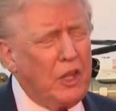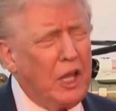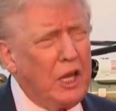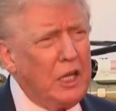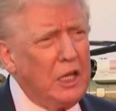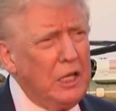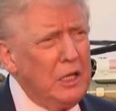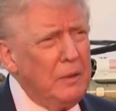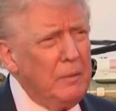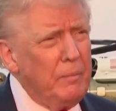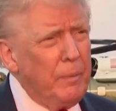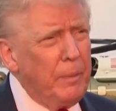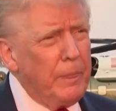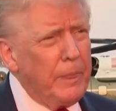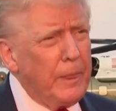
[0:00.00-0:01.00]
within
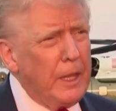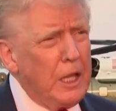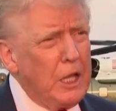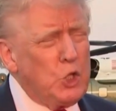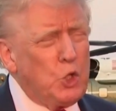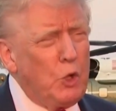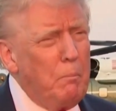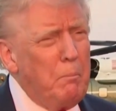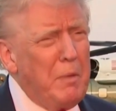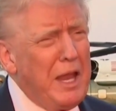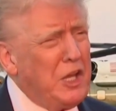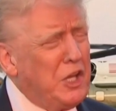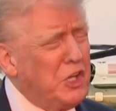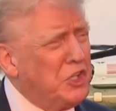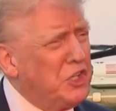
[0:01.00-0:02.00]
18 months
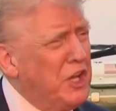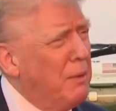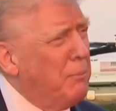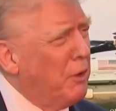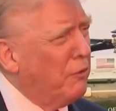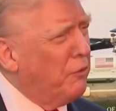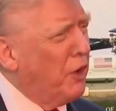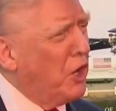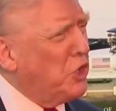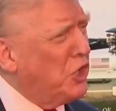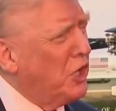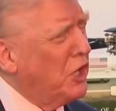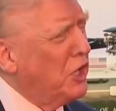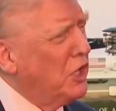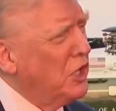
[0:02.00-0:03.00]
and eventually to
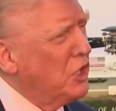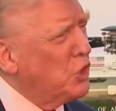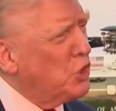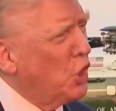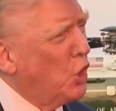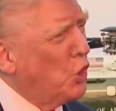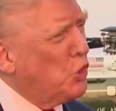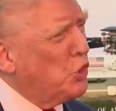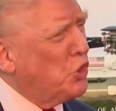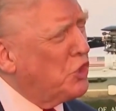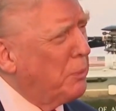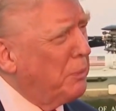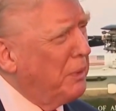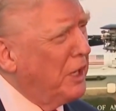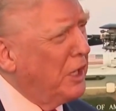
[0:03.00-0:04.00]

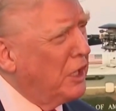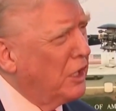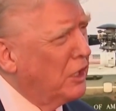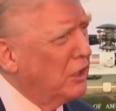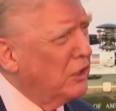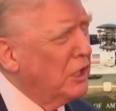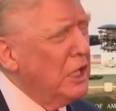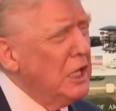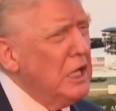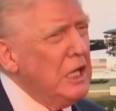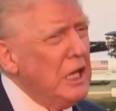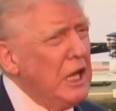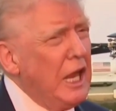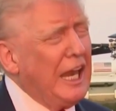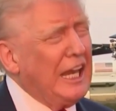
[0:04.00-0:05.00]
250%
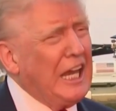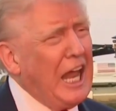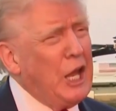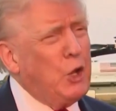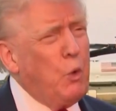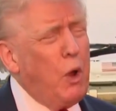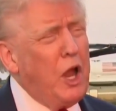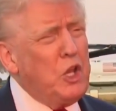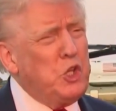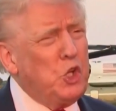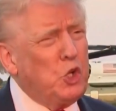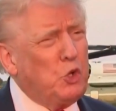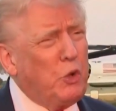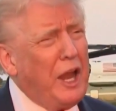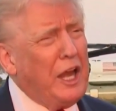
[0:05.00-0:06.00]
to boost
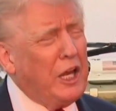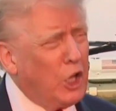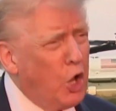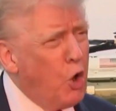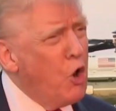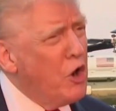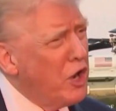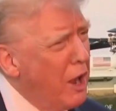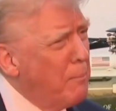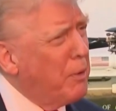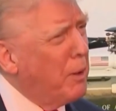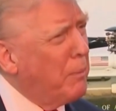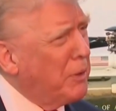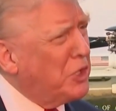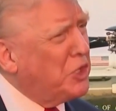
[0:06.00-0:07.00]
domestic production.
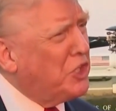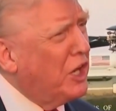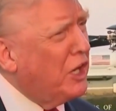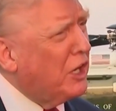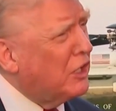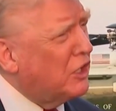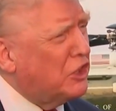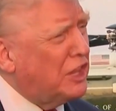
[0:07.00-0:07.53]
Trump